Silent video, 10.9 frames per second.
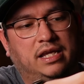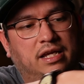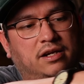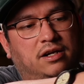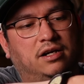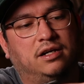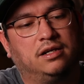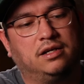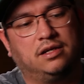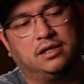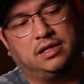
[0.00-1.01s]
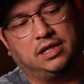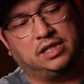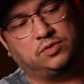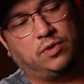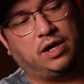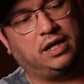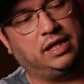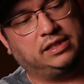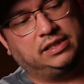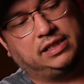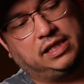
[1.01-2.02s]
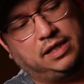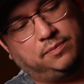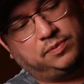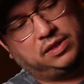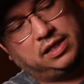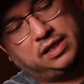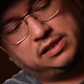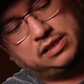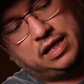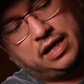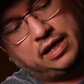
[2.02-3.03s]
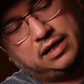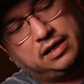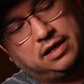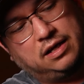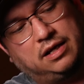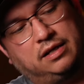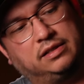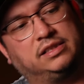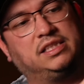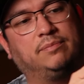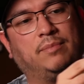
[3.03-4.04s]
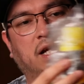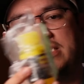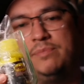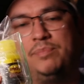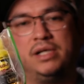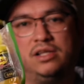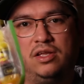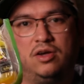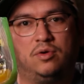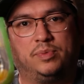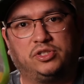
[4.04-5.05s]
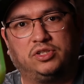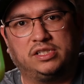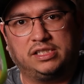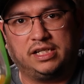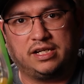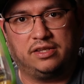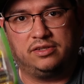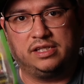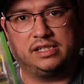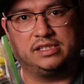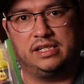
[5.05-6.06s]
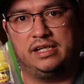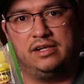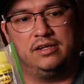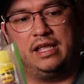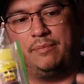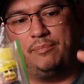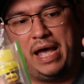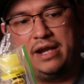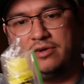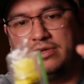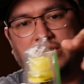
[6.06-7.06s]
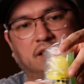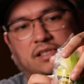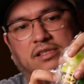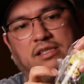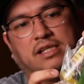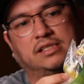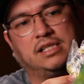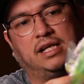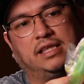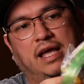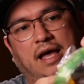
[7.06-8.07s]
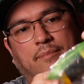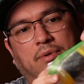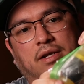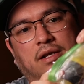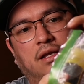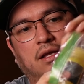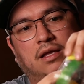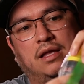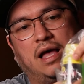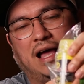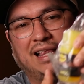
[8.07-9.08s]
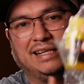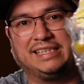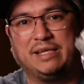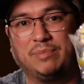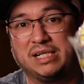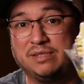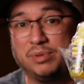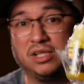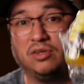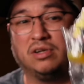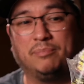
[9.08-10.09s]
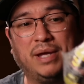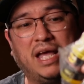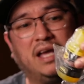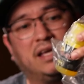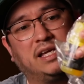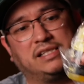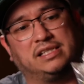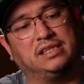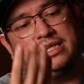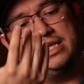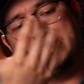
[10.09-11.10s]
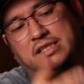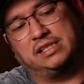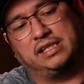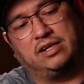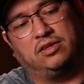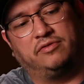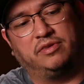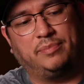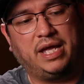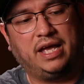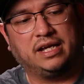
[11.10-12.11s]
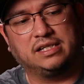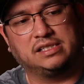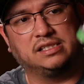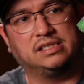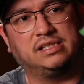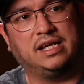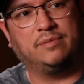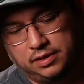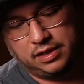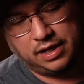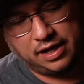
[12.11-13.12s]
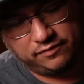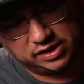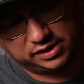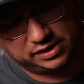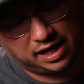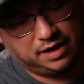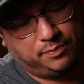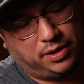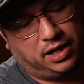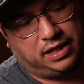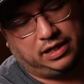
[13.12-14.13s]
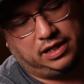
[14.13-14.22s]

here is where I like to keep things like my dip and glow, but you can stick other things in here like batteries, things like that. But I like to keep my dip and glow in a bag in case it leaks, it doesn't get all over the bag and doesn't stink. Then I have this side pocket